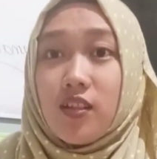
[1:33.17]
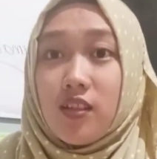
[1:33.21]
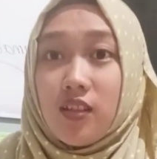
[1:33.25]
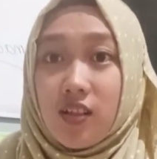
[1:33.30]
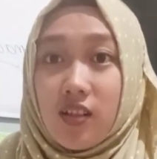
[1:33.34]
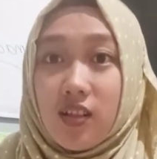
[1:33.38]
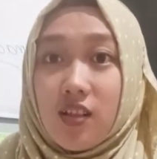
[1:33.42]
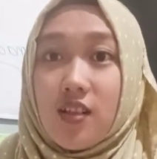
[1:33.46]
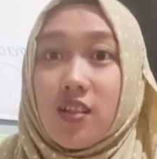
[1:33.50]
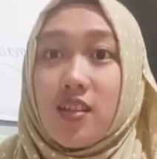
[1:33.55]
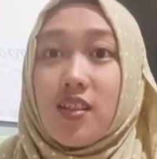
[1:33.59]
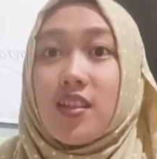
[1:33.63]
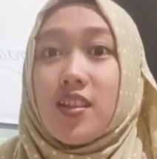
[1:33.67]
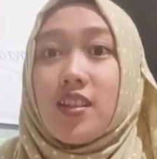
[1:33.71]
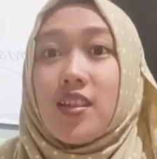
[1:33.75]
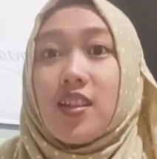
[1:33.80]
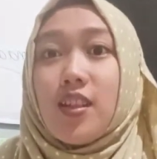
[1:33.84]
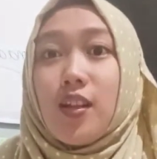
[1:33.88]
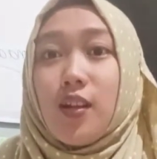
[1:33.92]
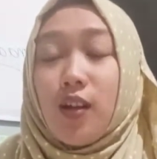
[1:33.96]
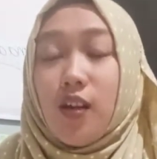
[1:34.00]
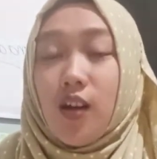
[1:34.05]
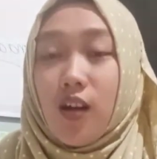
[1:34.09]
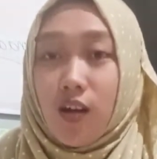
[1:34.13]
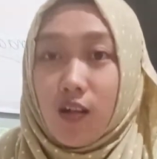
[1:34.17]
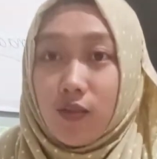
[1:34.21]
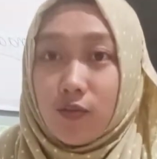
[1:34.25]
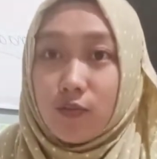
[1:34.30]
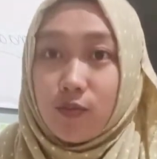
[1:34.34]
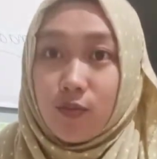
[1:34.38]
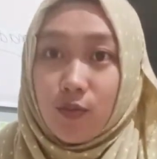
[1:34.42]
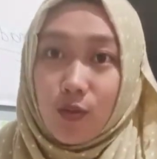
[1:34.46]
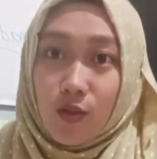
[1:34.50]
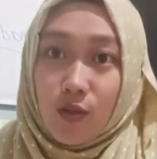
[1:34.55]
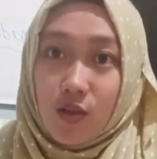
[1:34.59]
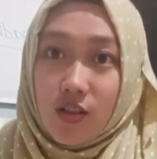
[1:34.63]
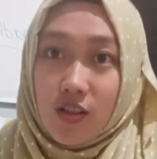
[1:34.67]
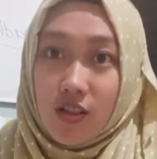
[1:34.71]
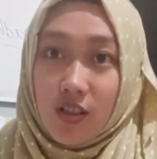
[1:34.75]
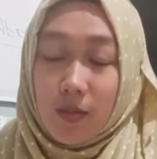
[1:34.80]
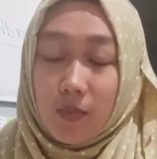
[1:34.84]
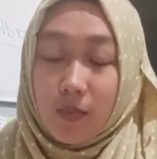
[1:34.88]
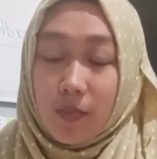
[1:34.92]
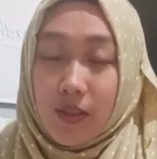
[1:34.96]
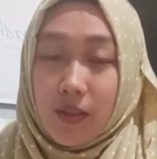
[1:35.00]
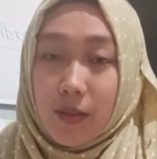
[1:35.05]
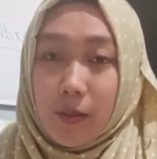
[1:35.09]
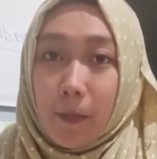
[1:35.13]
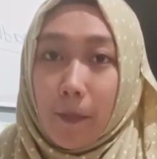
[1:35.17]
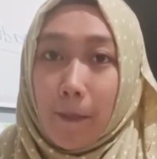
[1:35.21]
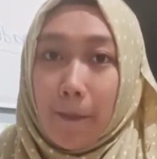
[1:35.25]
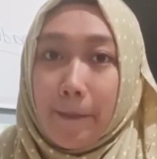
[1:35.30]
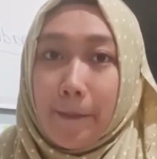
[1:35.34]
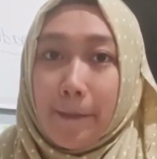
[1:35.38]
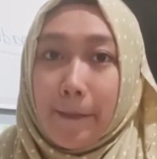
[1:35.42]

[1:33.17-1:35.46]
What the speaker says: years of worshiping.